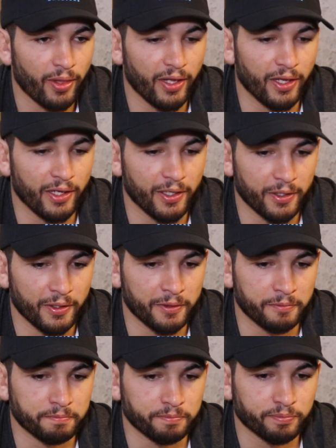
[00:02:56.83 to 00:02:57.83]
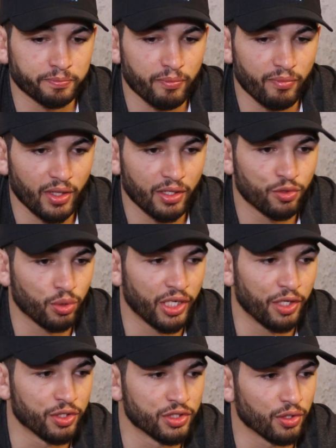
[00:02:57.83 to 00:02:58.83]
and 20
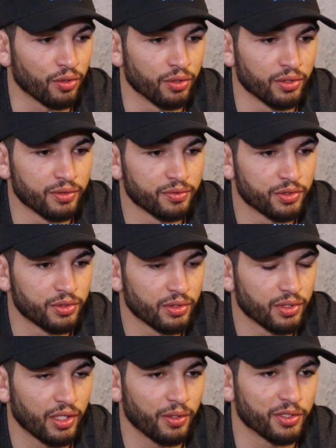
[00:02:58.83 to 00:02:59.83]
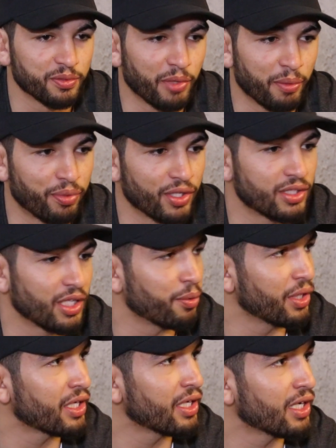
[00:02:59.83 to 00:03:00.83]
years old. It was my birthday
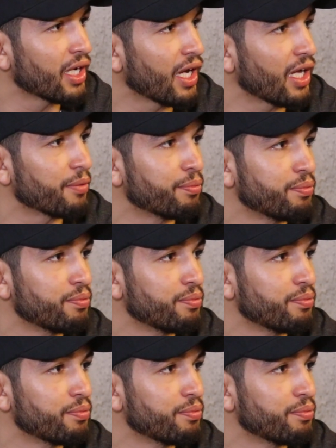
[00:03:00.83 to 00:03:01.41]
weekend. I had a